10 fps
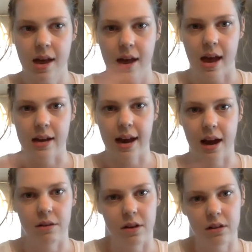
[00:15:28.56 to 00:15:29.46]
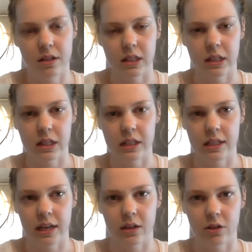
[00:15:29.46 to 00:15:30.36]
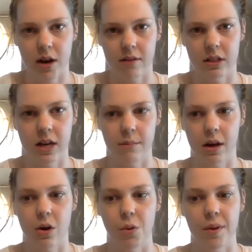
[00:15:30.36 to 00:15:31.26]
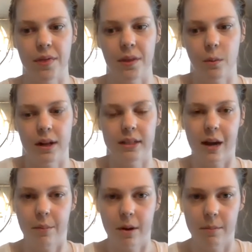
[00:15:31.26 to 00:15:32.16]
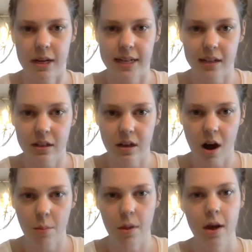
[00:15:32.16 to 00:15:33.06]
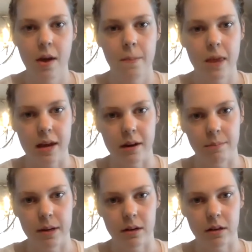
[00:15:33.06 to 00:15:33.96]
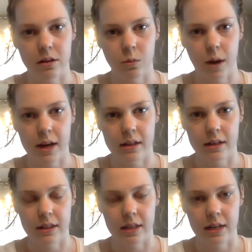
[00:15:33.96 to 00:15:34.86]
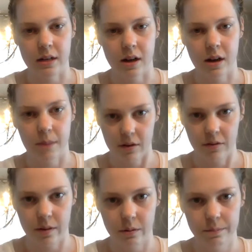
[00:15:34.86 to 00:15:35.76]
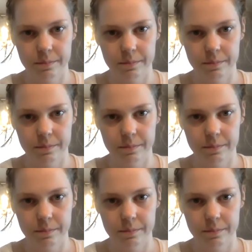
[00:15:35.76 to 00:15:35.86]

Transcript: And now they're still in sync. So every time I open the WhatsApp on my desktop, it mirrors what is seen on my phone.